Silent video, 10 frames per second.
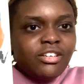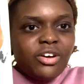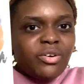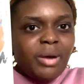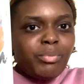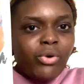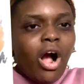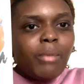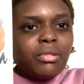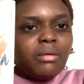you know, a
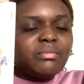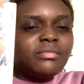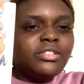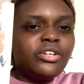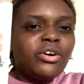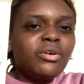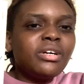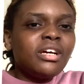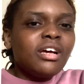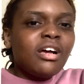problem, you
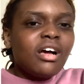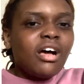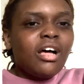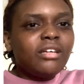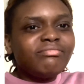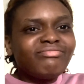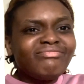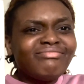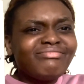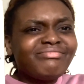know. Um,